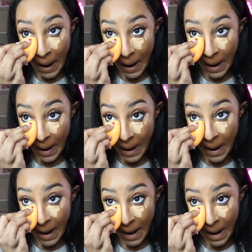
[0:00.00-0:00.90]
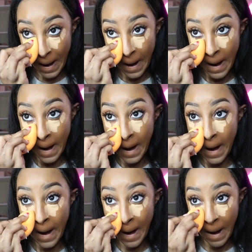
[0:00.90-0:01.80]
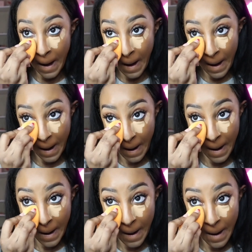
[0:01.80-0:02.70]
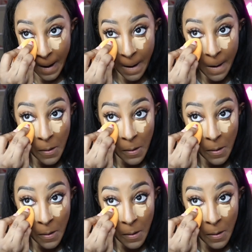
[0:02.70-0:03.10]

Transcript: (no one is talking)